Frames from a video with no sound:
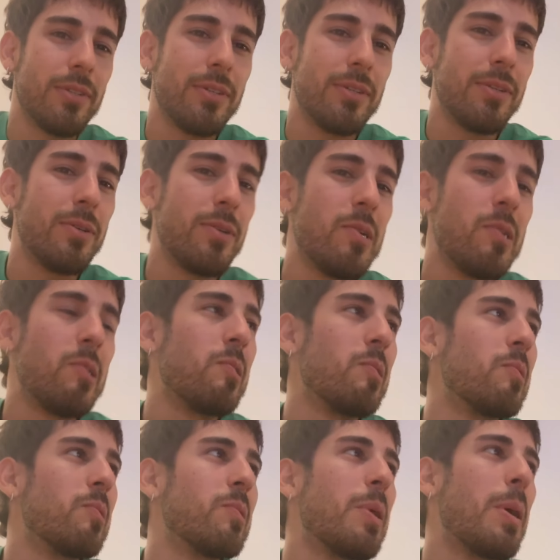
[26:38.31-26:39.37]
She, I
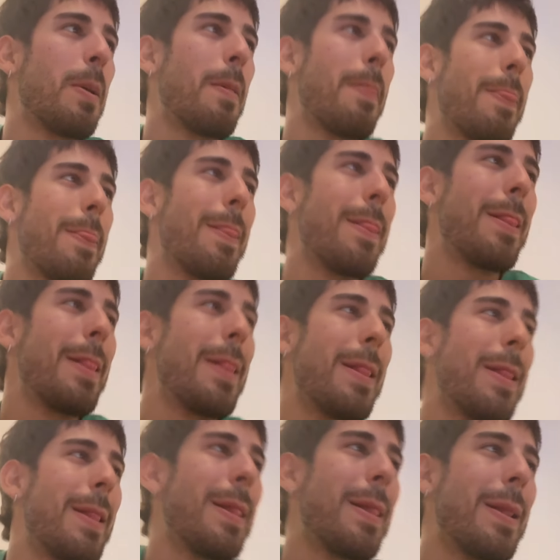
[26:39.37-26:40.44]
told you, I was like,
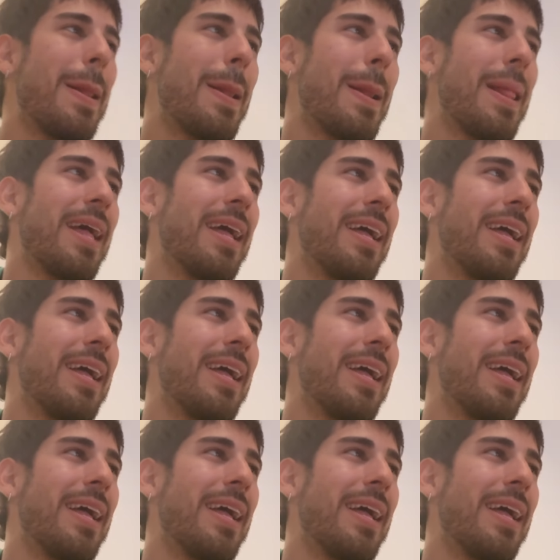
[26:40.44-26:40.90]
she's freaking out.